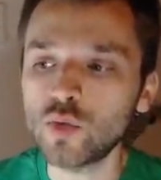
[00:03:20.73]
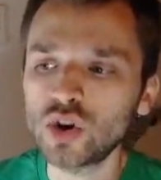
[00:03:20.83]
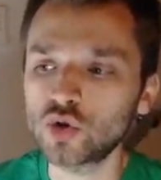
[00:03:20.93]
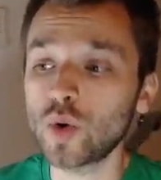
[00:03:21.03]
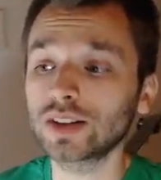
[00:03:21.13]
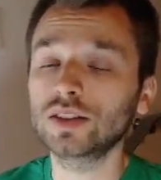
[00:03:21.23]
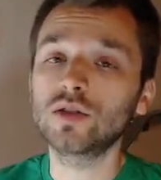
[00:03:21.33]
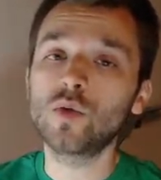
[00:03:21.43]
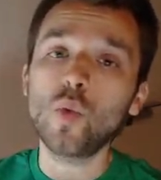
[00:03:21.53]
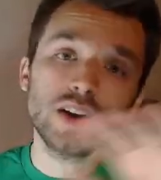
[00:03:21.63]
which was
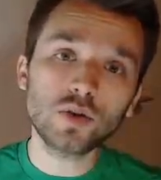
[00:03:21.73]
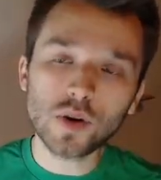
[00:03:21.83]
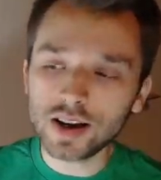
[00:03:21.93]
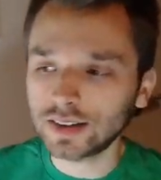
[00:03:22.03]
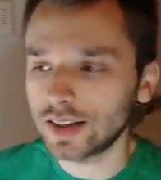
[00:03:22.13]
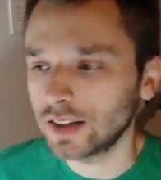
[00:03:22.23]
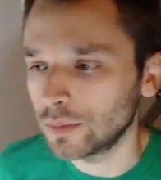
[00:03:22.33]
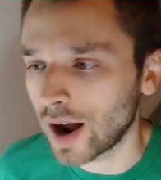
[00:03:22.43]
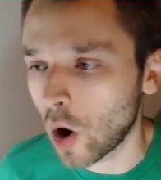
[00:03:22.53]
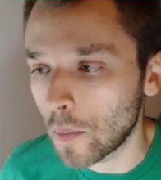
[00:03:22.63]
way too late in
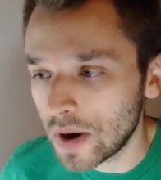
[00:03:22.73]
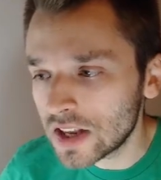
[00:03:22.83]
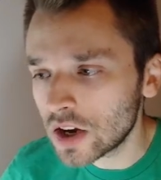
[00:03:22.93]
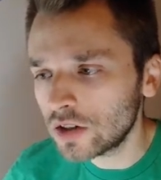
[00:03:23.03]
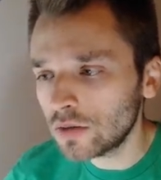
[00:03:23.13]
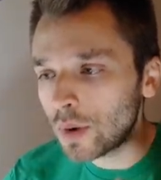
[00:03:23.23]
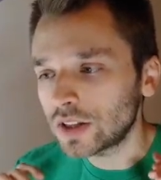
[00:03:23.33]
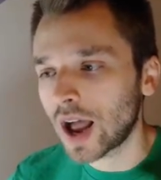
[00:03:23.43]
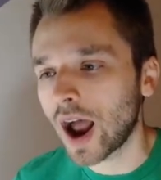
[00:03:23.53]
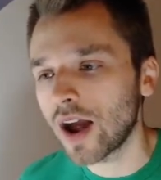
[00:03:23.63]
my opinion,
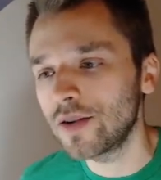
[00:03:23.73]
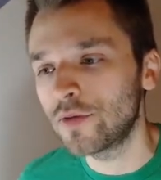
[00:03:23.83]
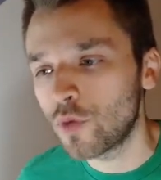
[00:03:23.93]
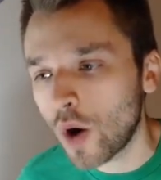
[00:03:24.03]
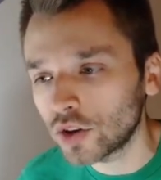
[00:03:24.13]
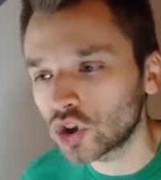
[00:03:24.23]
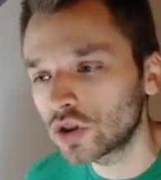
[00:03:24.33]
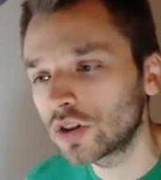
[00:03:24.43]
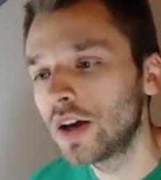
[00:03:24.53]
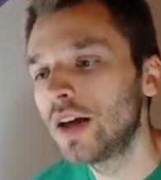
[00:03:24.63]
but I've
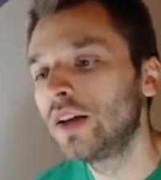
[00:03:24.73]
rushed